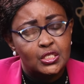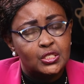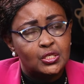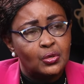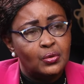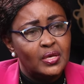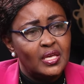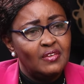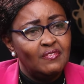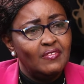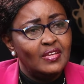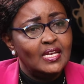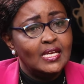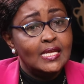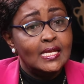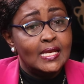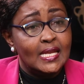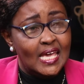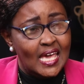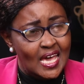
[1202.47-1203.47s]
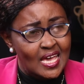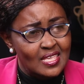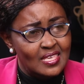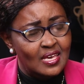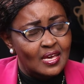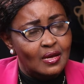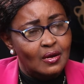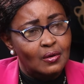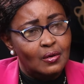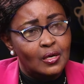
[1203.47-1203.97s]
So even in
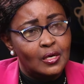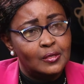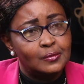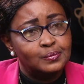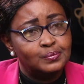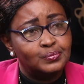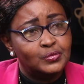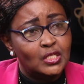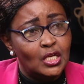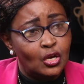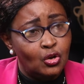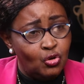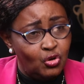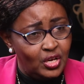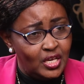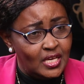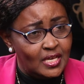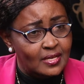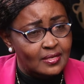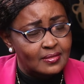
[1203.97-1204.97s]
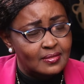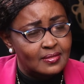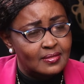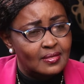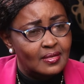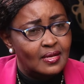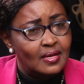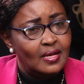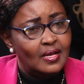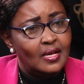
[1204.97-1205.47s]
Kenya, the lawyers
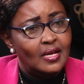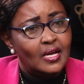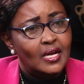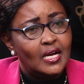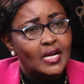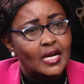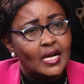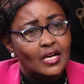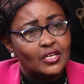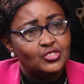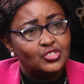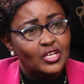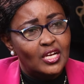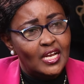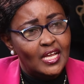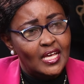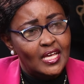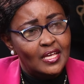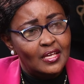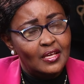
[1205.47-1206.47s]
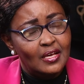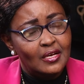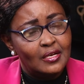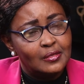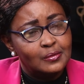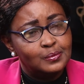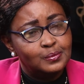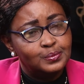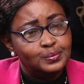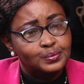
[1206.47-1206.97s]
actually
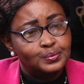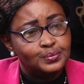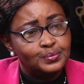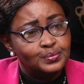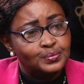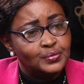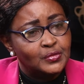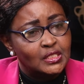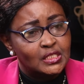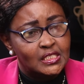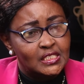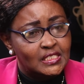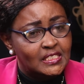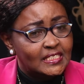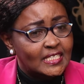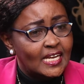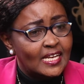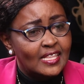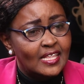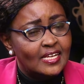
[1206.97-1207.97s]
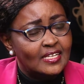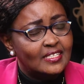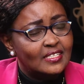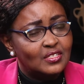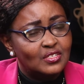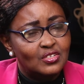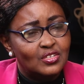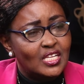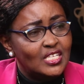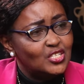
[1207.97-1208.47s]
said
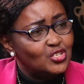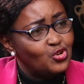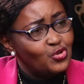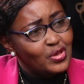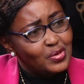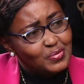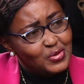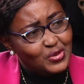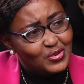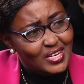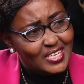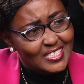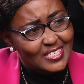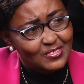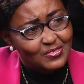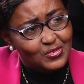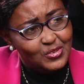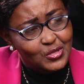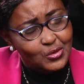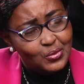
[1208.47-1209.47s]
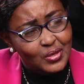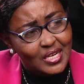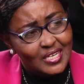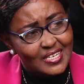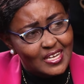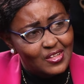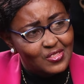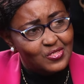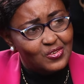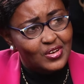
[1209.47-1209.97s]
that there's no immunity for the World
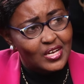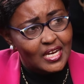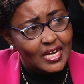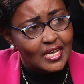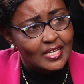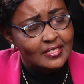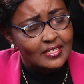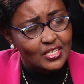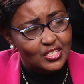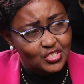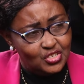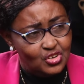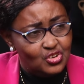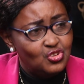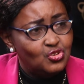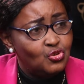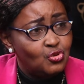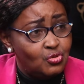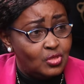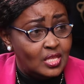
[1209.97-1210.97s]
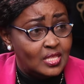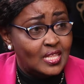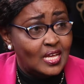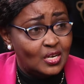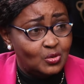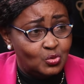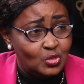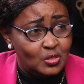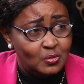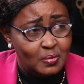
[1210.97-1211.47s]
Health Organization. You know
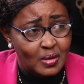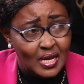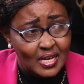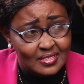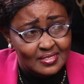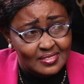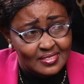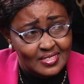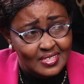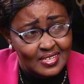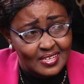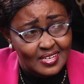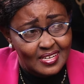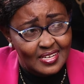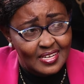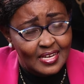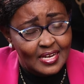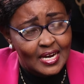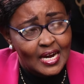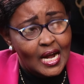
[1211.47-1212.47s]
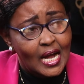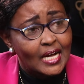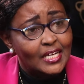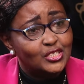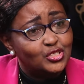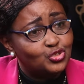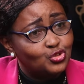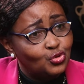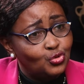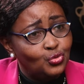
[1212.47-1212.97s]
that was passed.
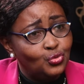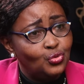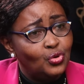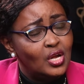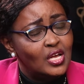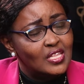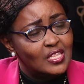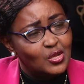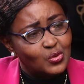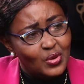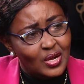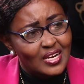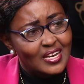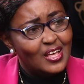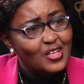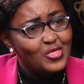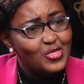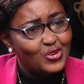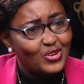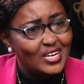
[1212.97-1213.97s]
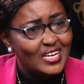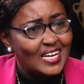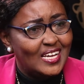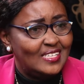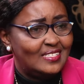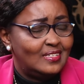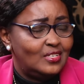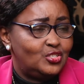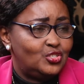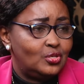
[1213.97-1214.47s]
And so the World Health
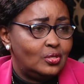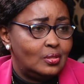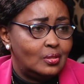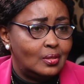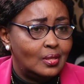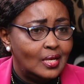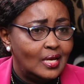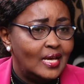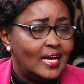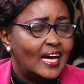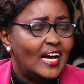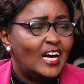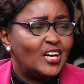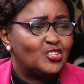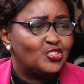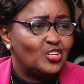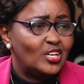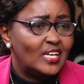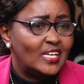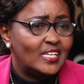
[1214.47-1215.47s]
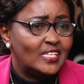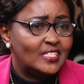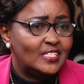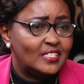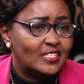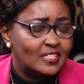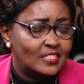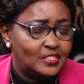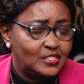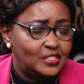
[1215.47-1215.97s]
Organization actually,
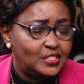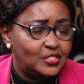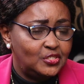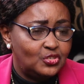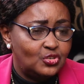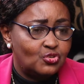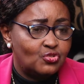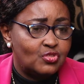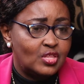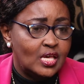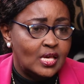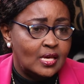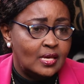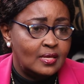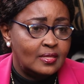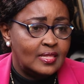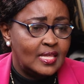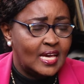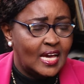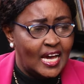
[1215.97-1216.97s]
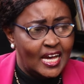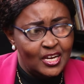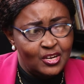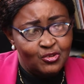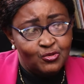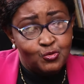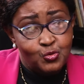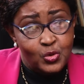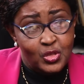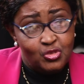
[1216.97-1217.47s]
you know, they kind
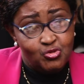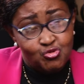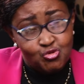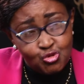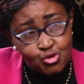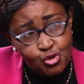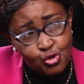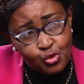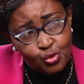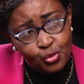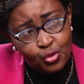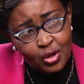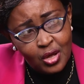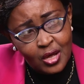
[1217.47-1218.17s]
of withdrew.